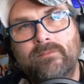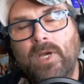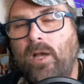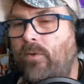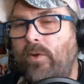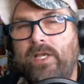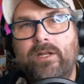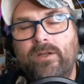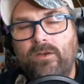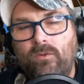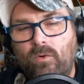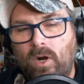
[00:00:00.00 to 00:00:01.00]
Wow, what are you going to
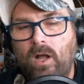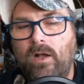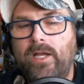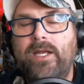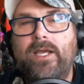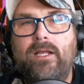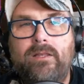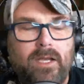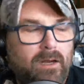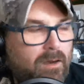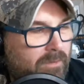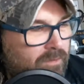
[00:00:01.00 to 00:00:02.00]
do? We're all going to get
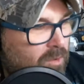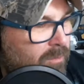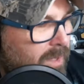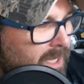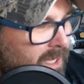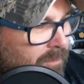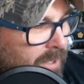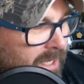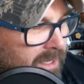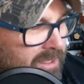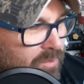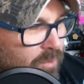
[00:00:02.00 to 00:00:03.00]
there. Have you made
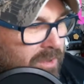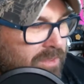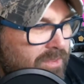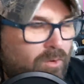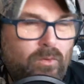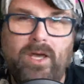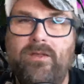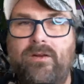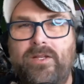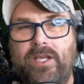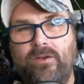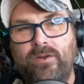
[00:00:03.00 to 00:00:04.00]
peace with the
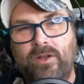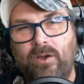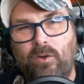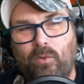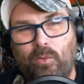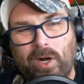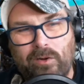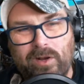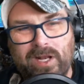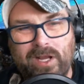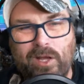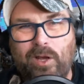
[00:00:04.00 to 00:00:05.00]
weather? Do you know where you're
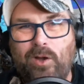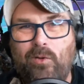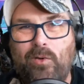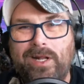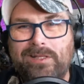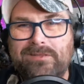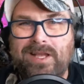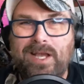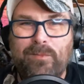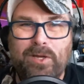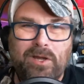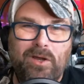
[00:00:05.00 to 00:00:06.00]
going to go when it's
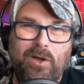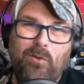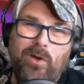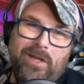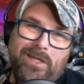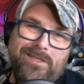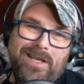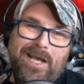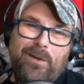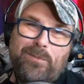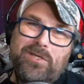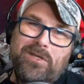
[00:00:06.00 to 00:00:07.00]
time to go, when it's
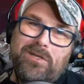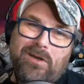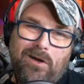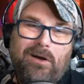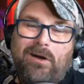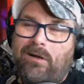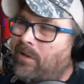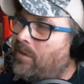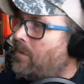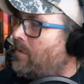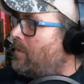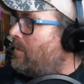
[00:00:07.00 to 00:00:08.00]
time to call?
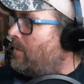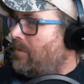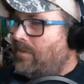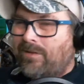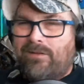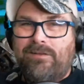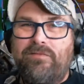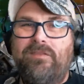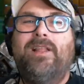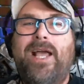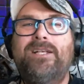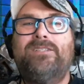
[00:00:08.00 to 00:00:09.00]

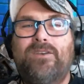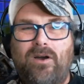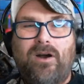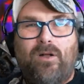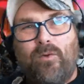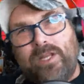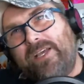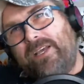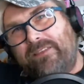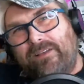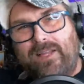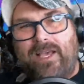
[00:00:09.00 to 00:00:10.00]
Last call, when you
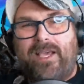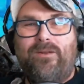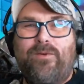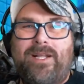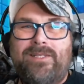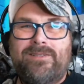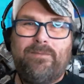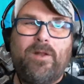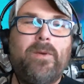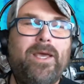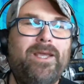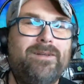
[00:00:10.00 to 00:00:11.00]
get the light, when it's time to
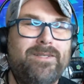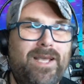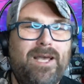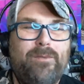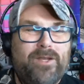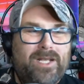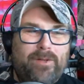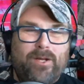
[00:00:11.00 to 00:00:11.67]
pay your tab, are you going to be